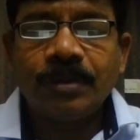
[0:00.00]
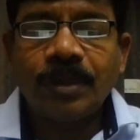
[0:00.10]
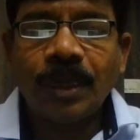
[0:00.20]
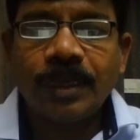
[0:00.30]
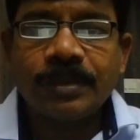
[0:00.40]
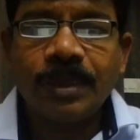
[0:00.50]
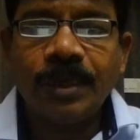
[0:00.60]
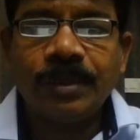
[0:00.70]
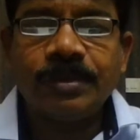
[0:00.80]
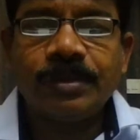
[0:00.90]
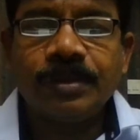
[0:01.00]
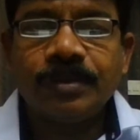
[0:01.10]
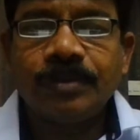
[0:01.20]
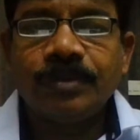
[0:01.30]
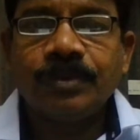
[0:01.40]
tax rates
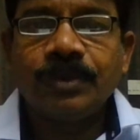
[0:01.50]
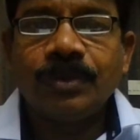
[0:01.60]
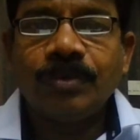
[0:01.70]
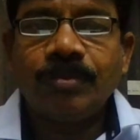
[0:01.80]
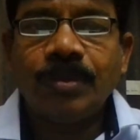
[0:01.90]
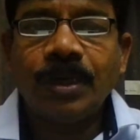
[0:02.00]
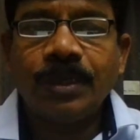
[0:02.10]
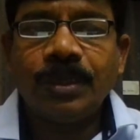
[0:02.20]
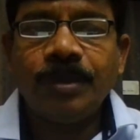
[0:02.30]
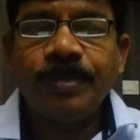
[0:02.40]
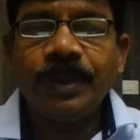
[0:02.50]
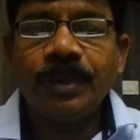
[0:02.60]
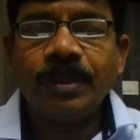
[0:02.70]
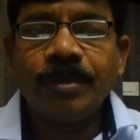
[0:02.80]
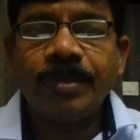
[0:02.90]
by keeping in
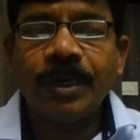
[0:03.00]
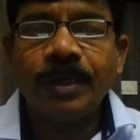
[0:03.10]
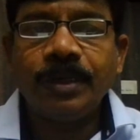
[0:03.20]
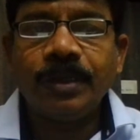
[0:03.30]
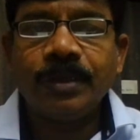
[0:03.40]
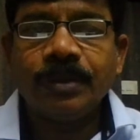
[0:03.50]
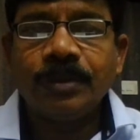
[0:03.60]
mind